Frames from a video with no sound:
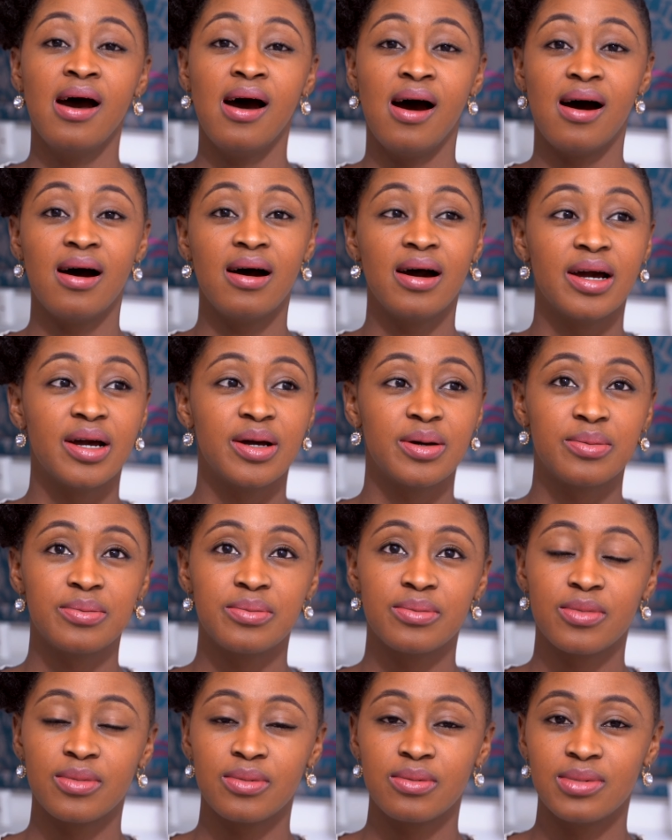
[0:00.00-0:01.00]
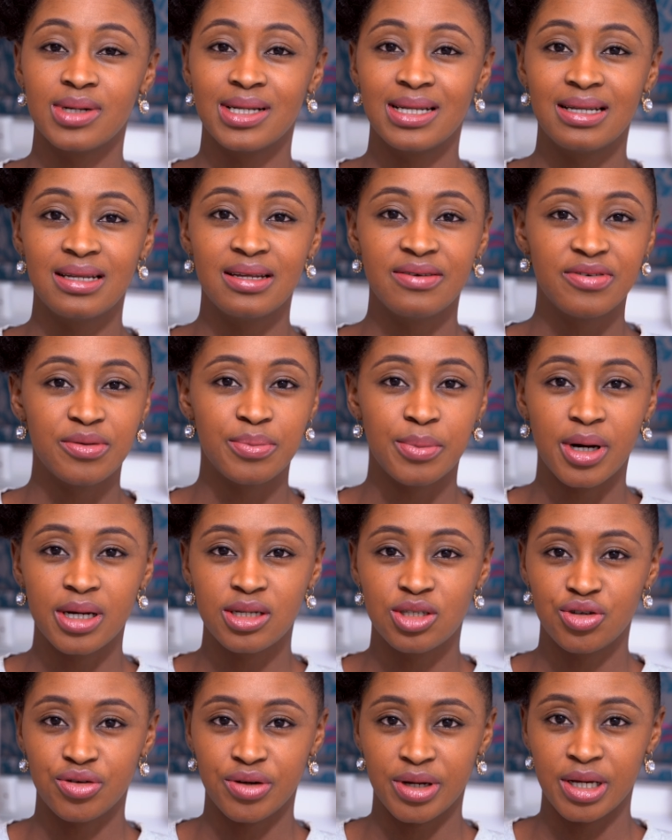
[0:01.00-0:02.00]
I am living my
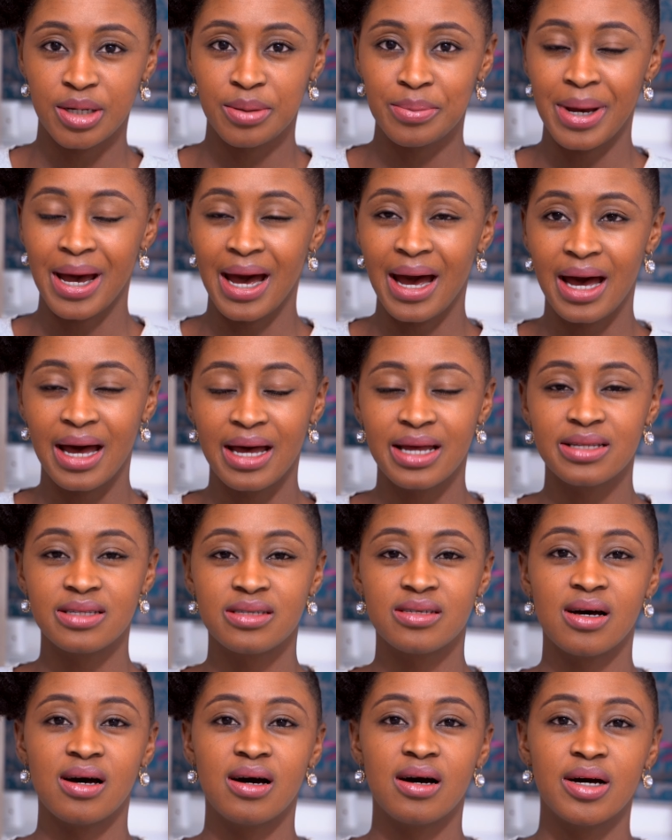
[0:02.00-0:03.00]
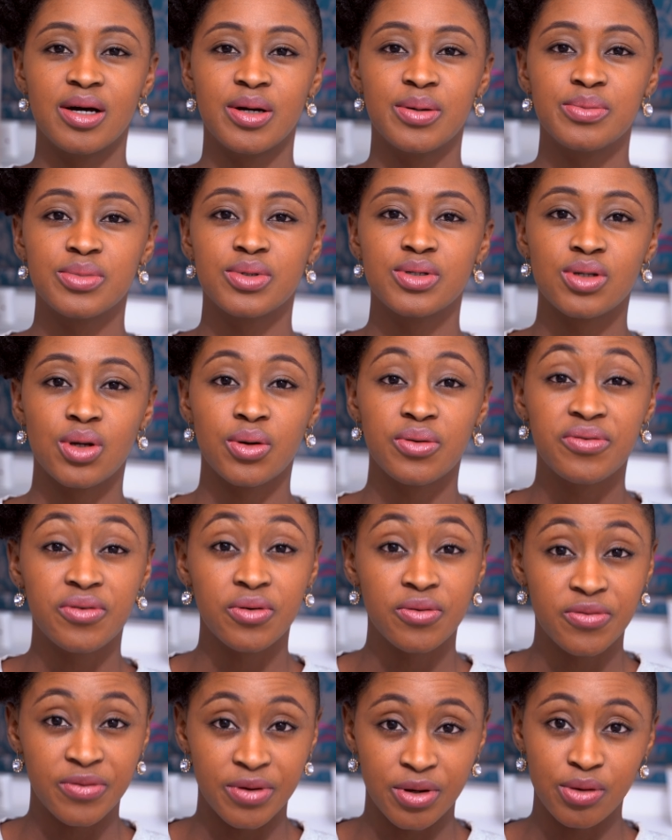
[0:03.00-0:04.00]
dream and I'm so
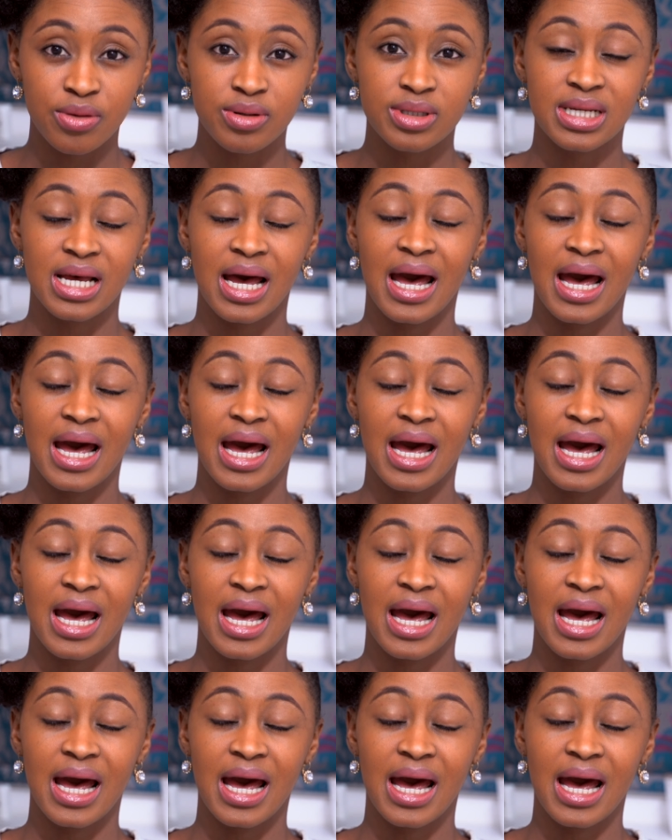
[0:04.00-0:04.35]
fulfilled,